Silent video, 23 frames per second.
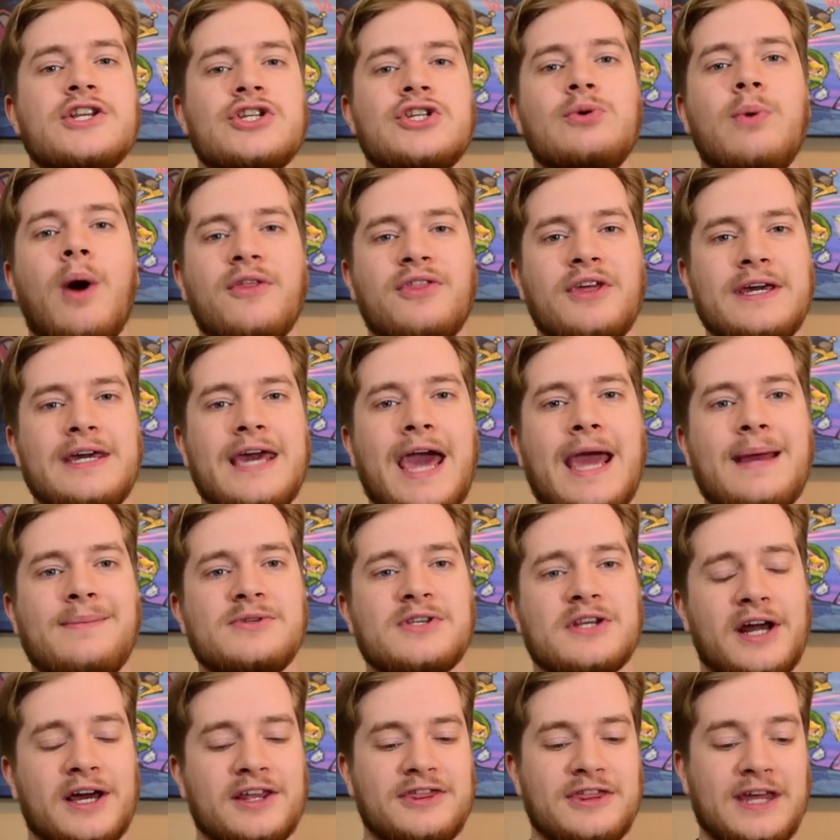to other games,
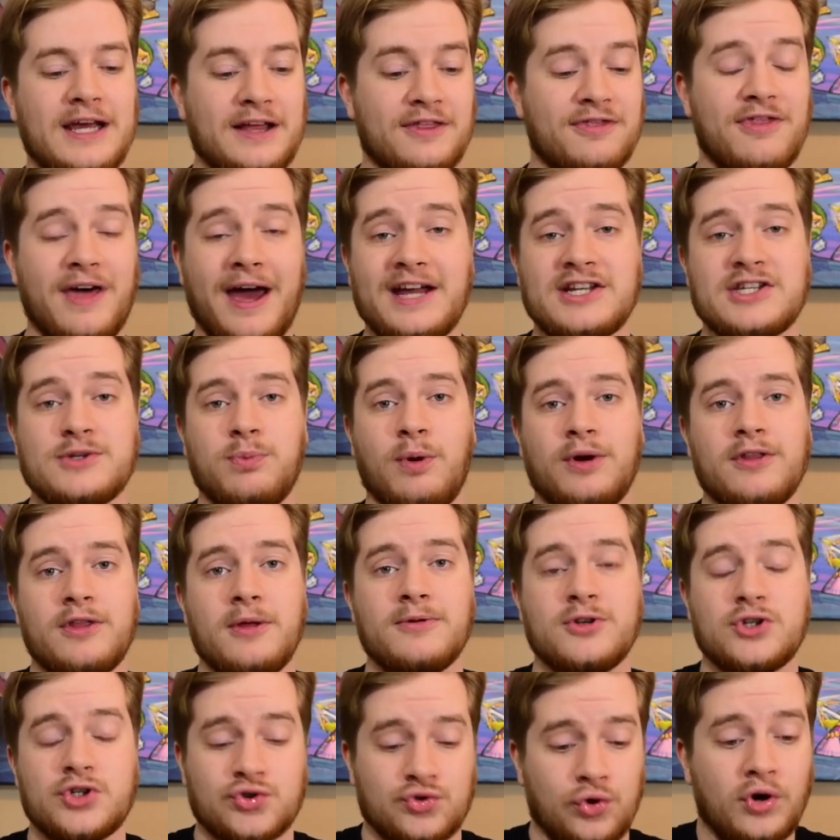and I think that's one of the
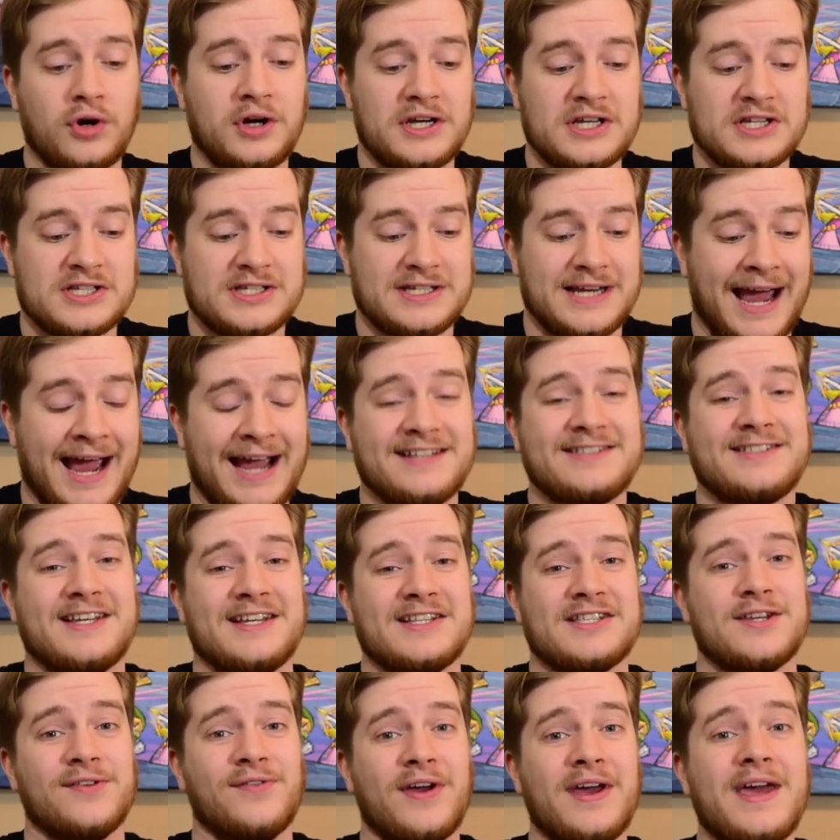strongest
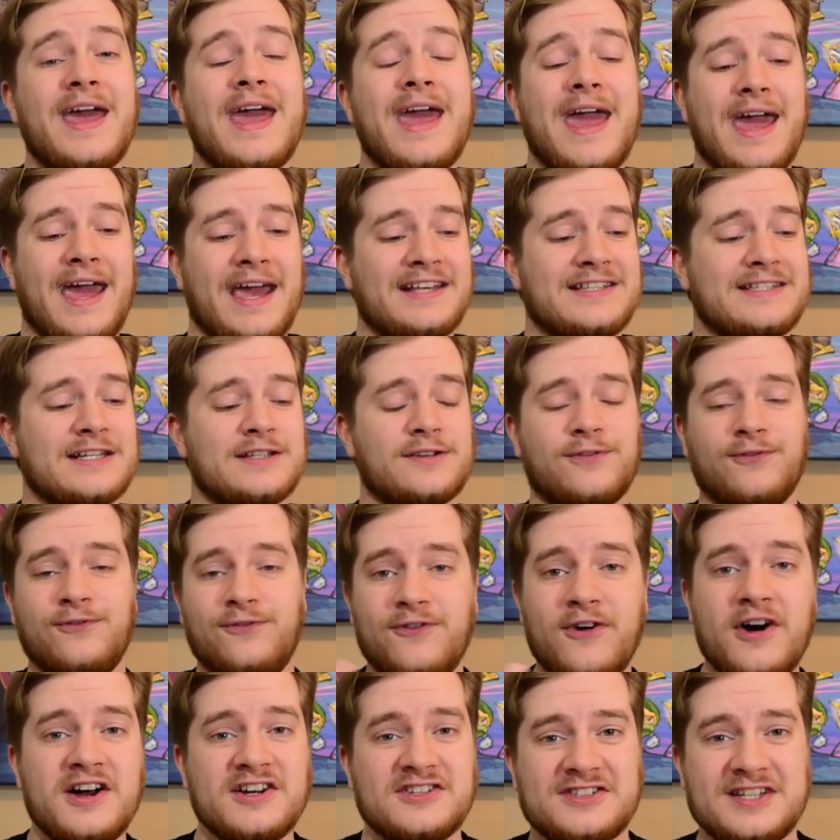assets of it, is its
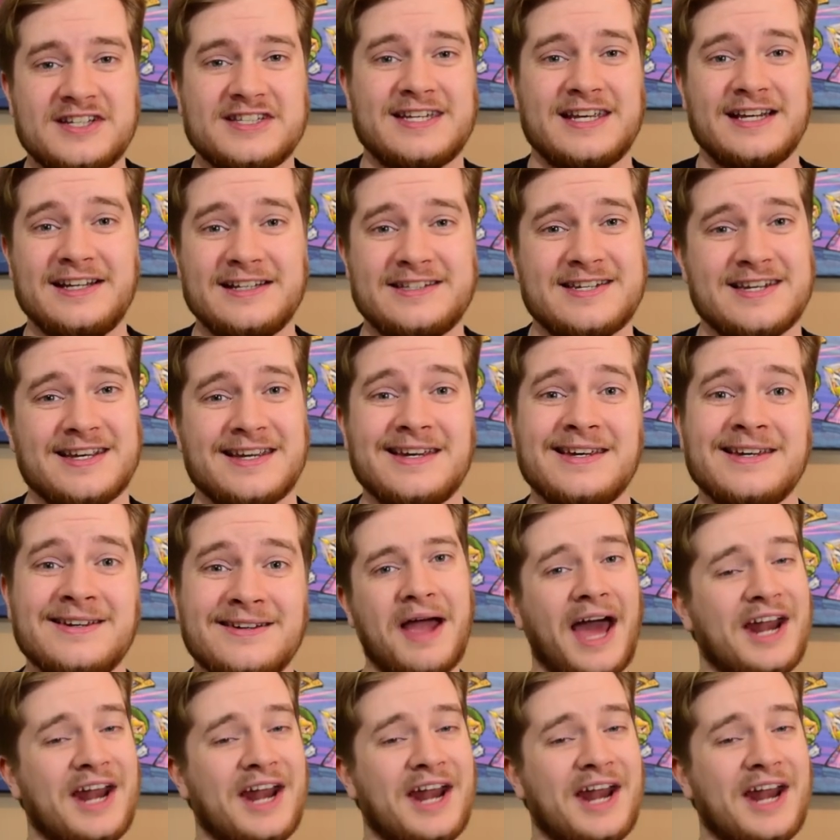versatility.